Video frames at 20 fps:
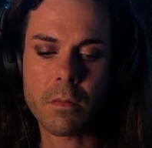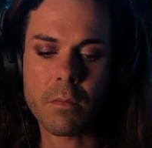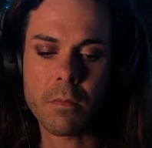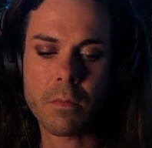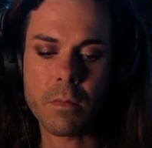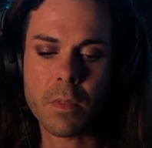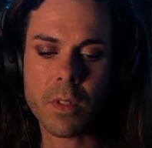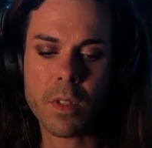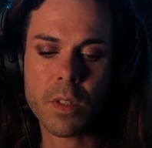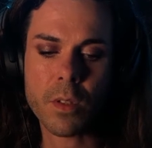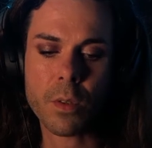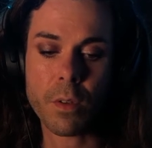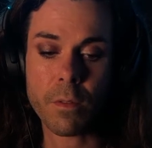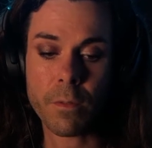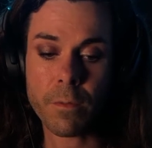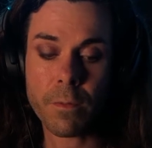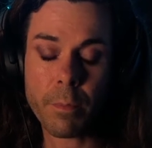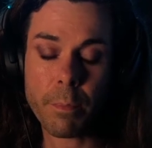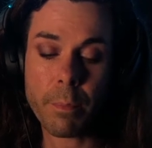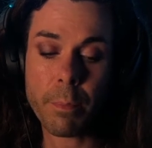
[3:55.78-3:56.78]
sort
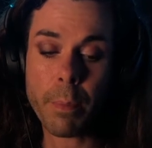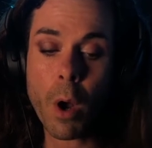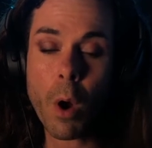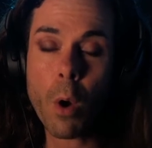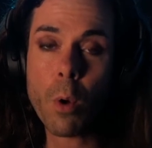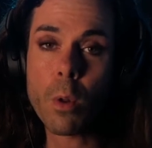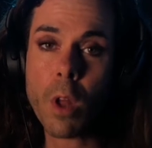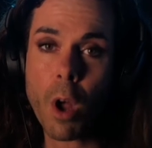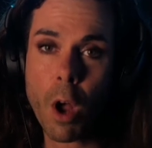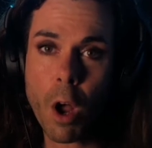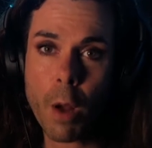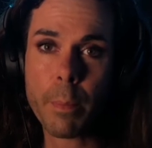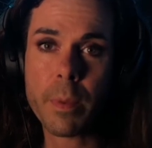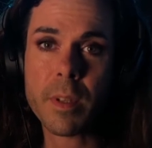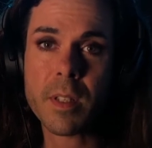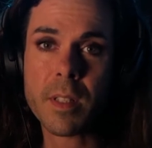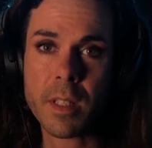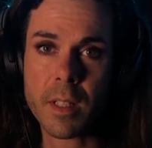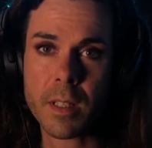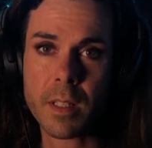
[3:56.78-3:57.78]
of polar
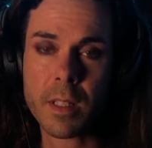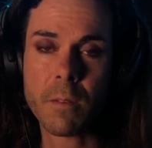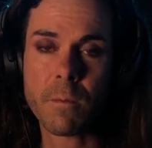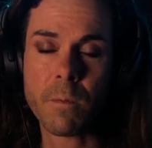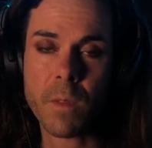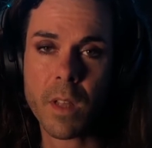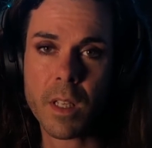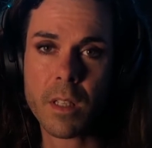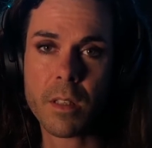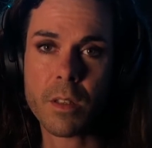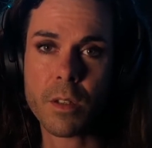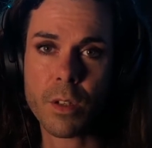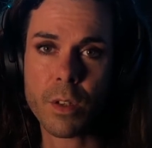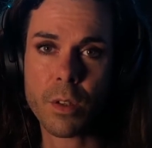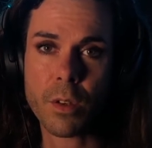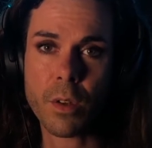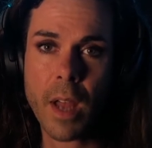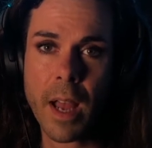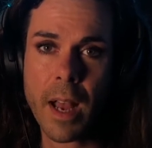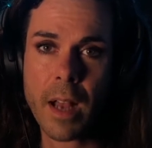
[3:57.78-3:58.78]
opposites of these
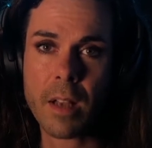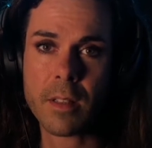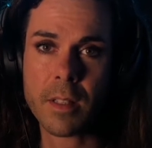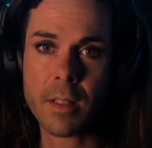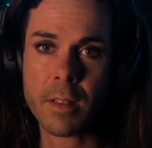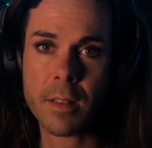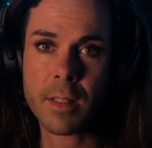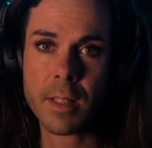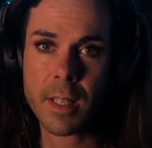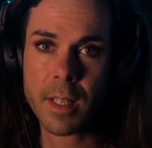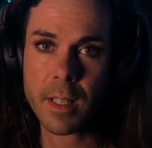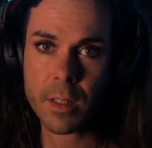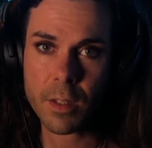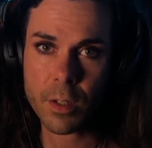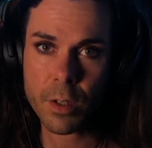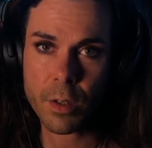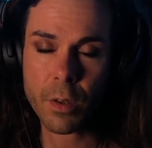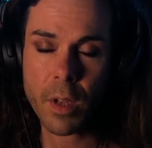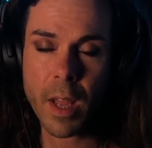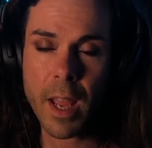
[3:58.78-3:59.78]
two houses, these
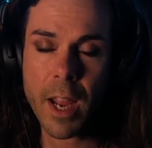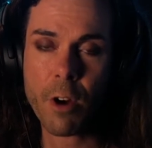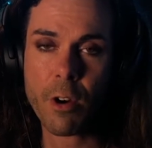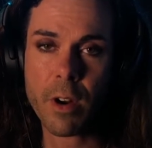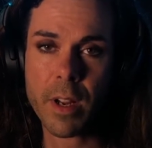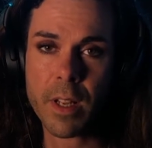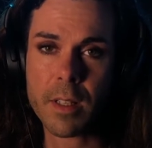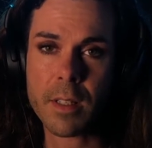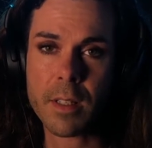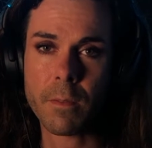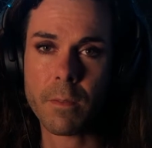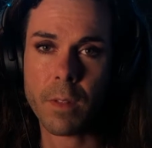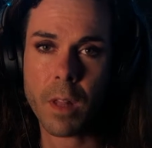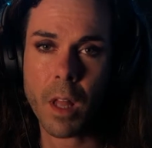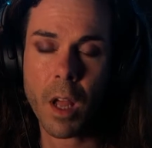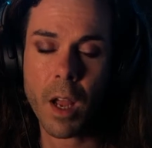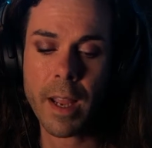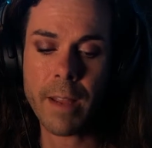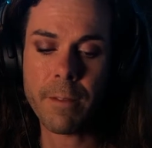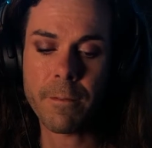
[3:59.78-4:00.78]
two areas
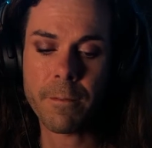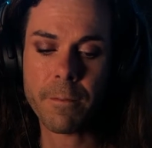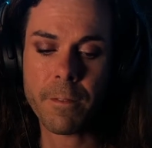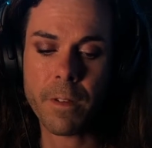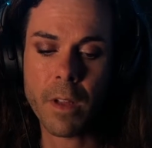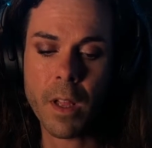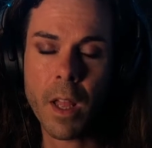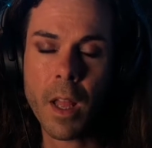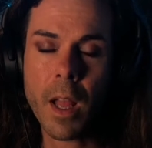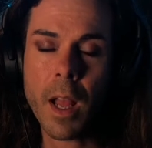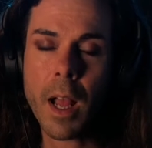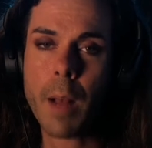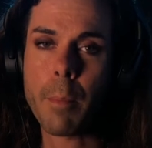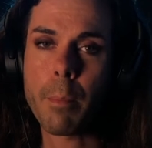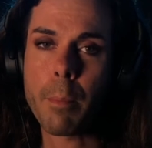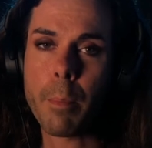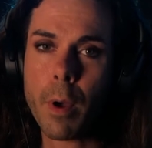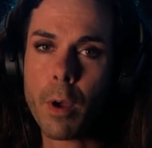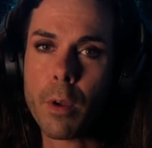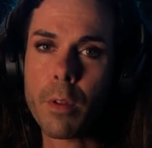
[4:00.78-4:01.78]
life, are
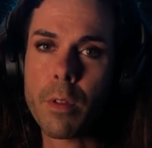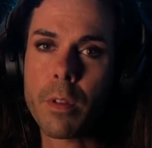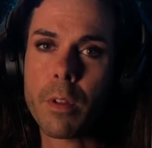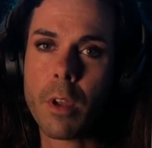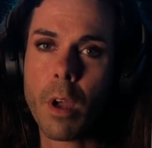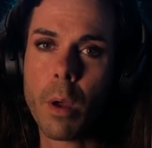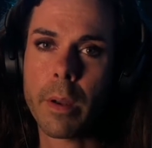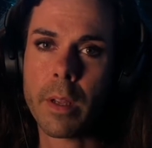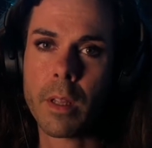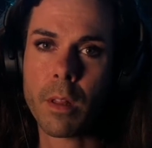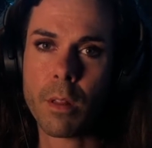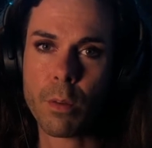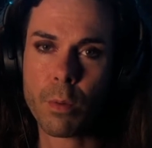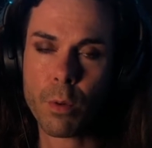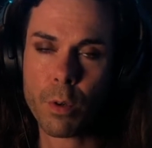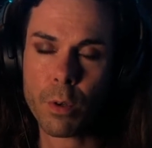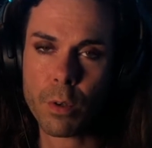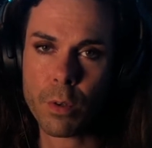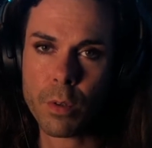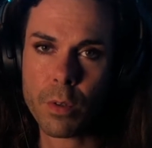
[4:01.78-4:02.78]
both going
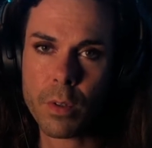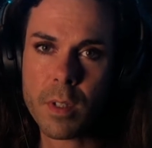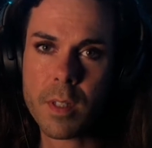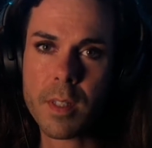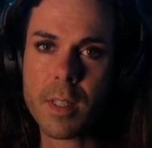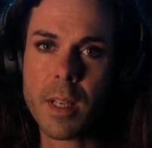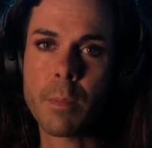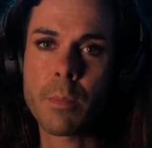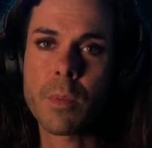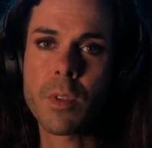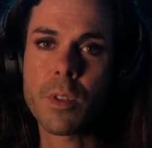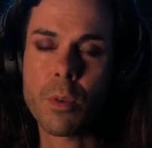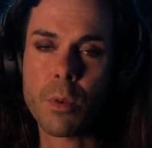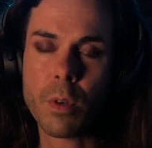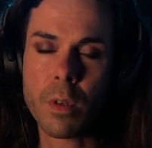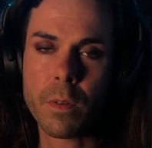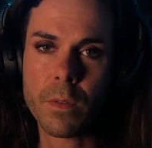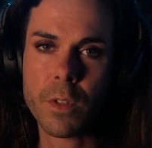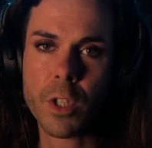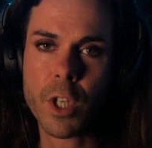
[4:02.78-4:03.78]
through some sort
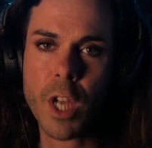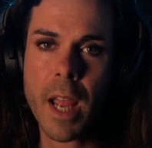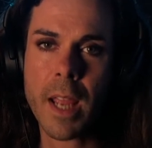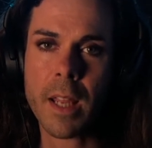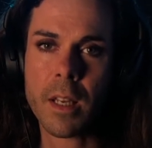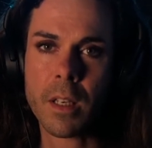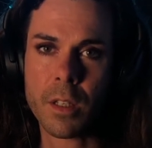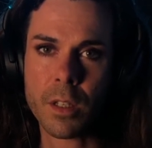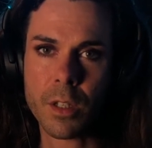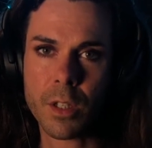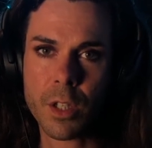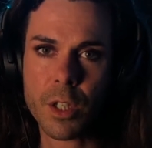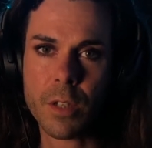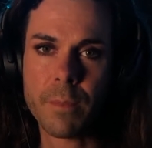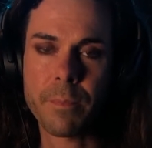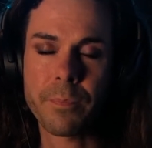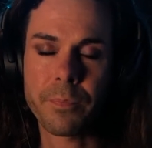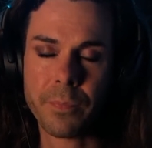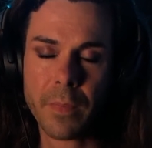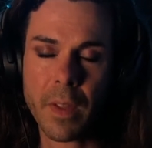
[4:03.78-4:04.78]
of change.
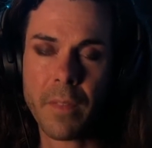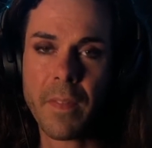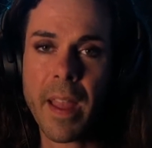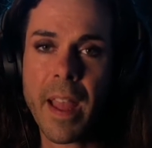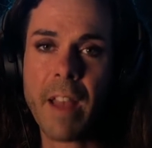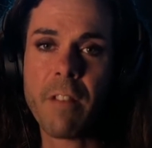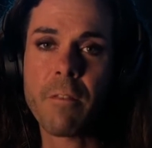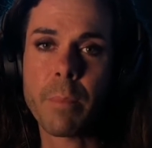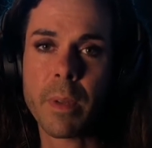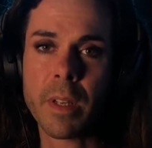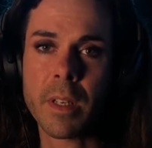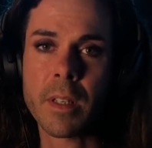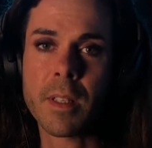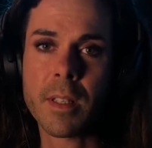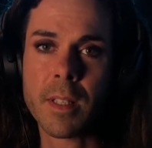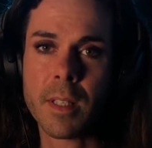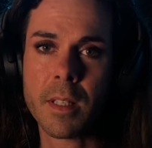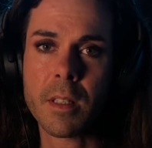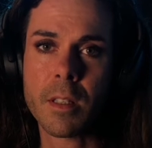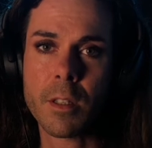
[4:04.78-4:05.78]
And they have been
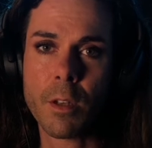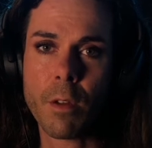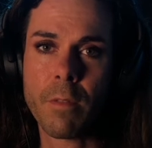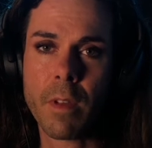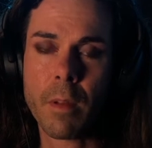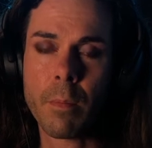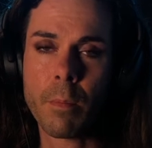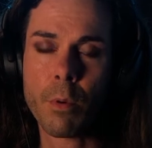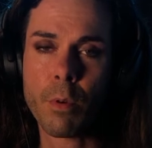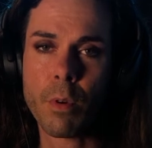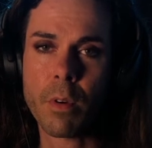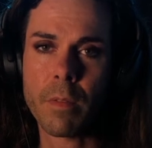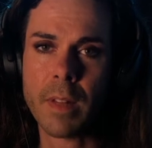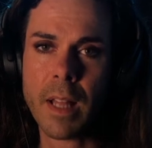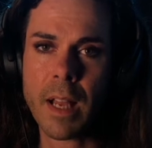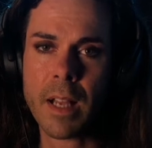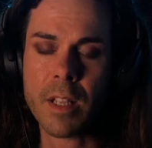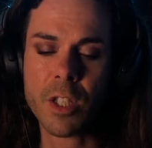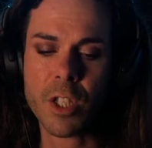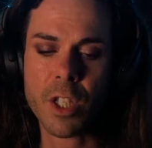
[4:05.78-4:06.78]
since November of
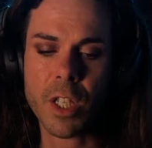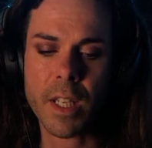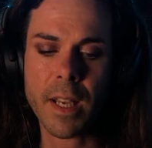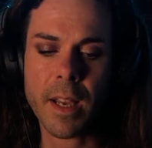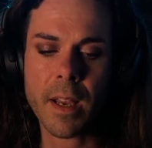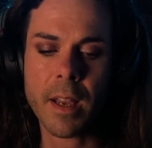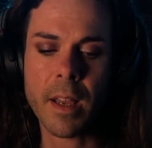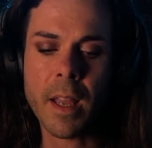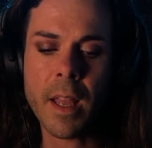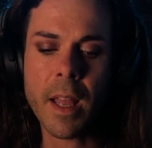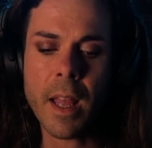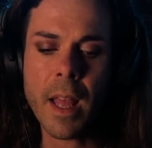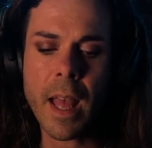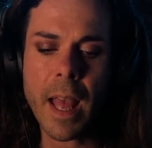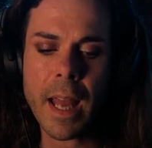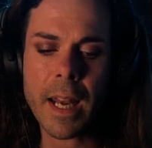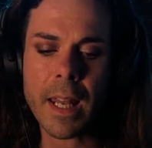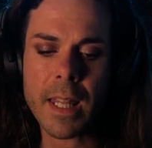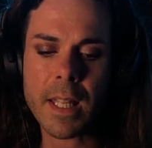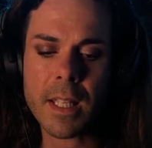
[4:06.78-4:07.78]
last year.
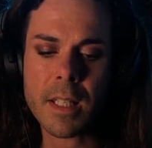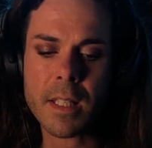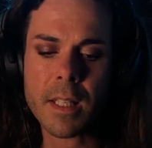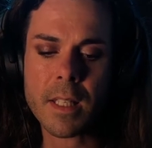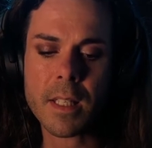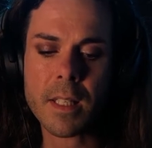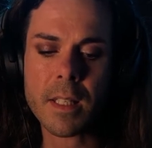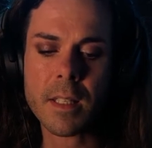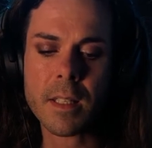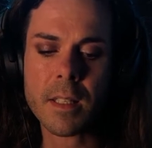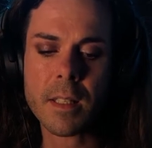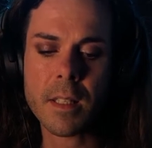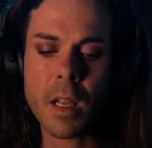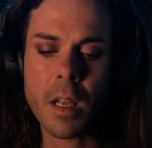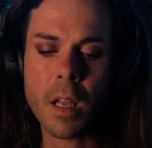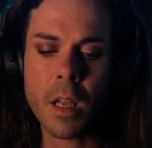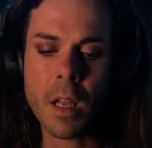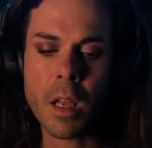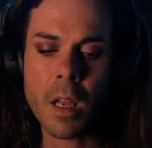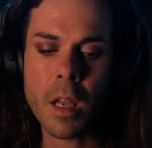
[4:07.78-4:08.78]
And this is,
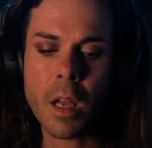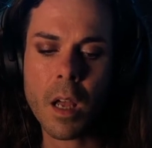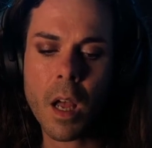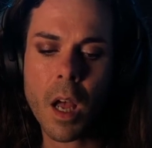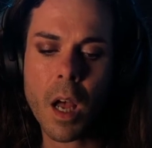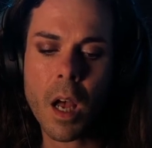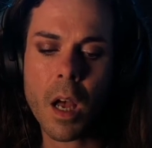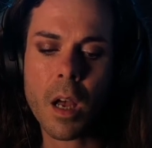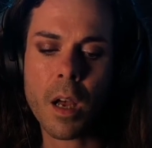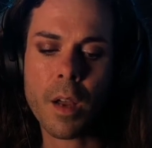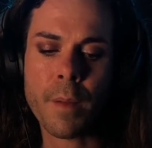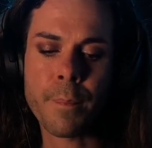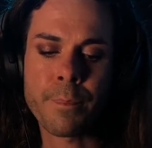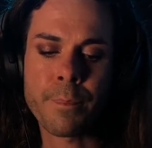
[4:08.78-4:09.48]
as